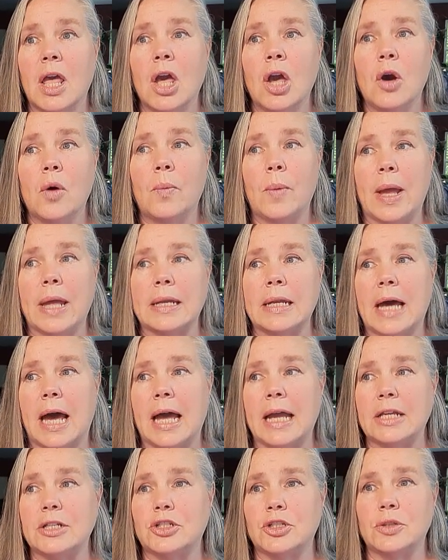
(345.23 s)
When
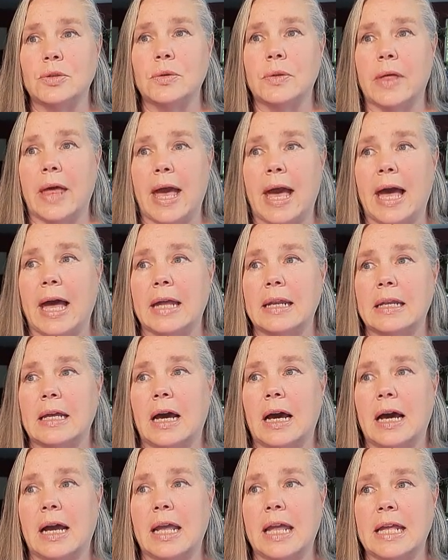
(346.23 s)
I do that,
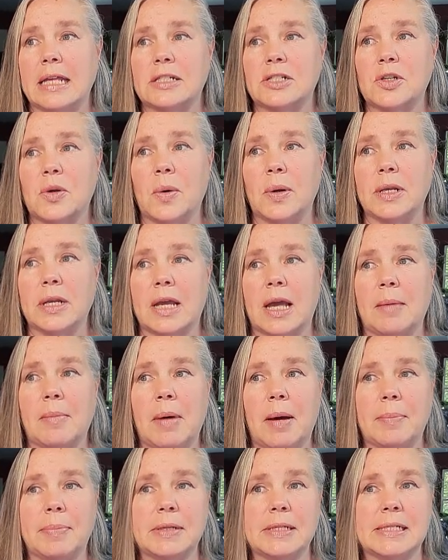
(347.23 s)
it's going to come
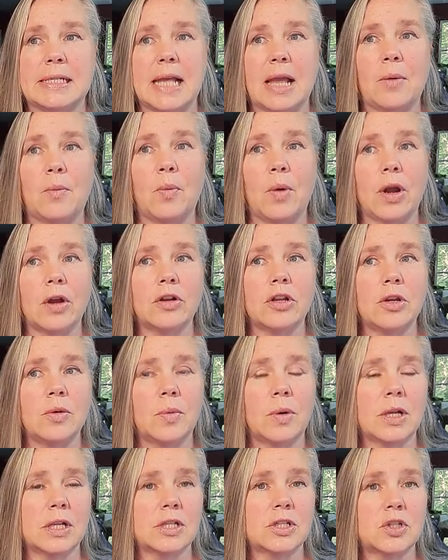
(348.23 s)
up and say, where do you
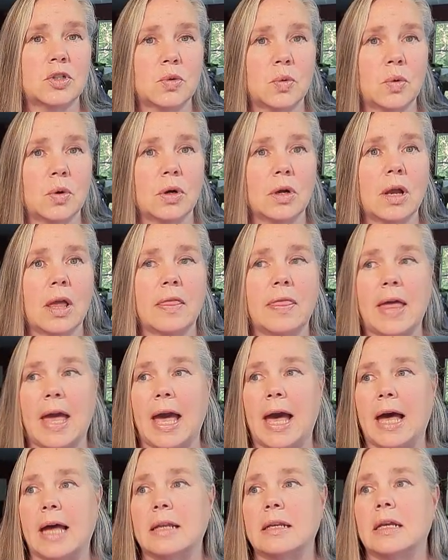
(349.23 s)
want to store
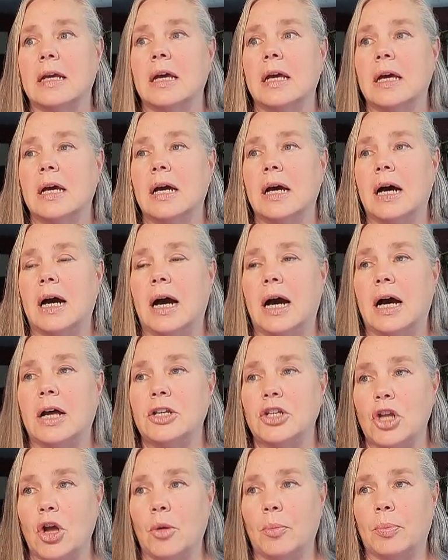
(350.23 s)
that
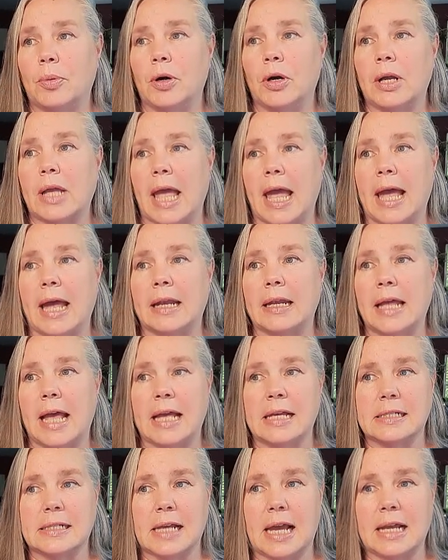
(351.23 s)
notebook? And
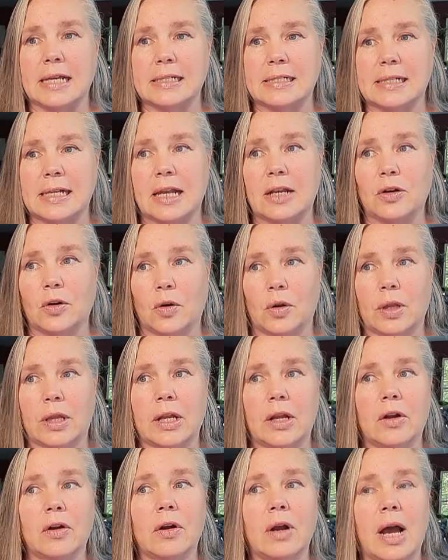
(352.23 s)
as I said
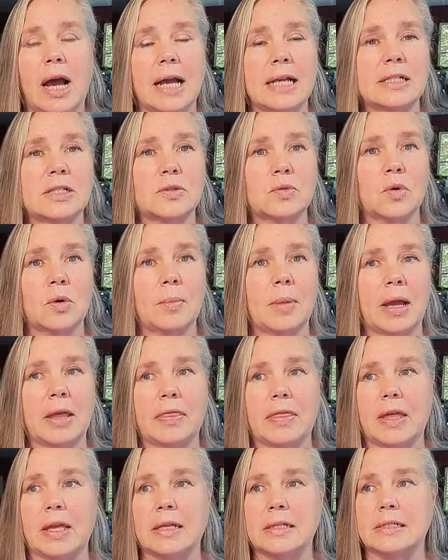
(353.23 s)
earlier, I store my
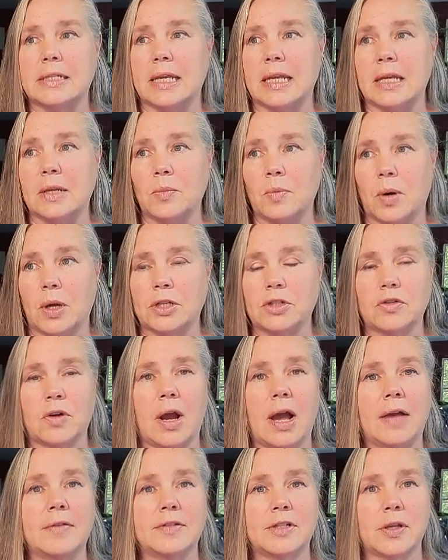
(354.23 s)
things in
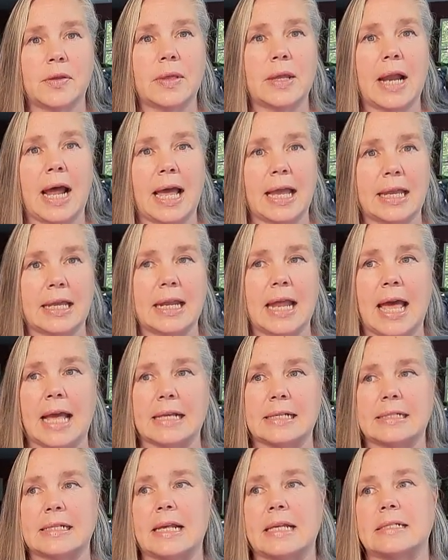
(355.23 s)
OneDrive so that I can
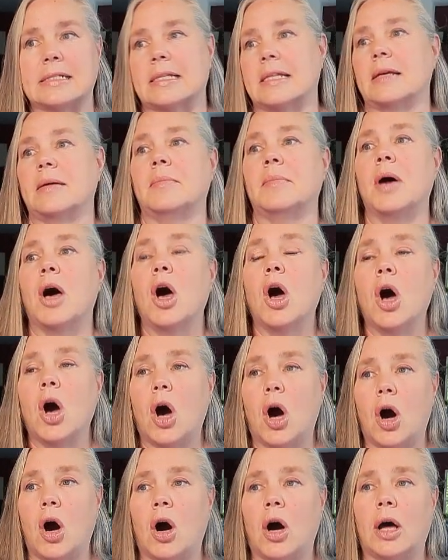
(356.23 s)
access them
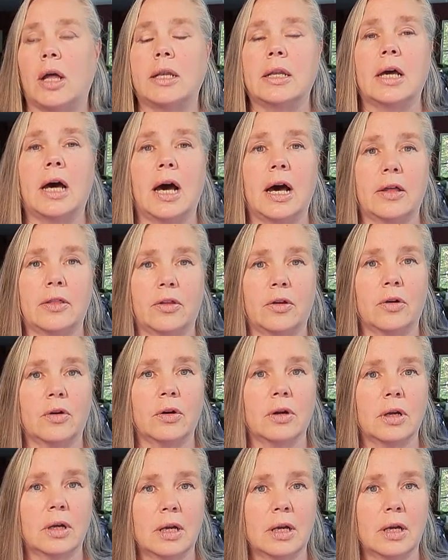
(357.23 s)
on other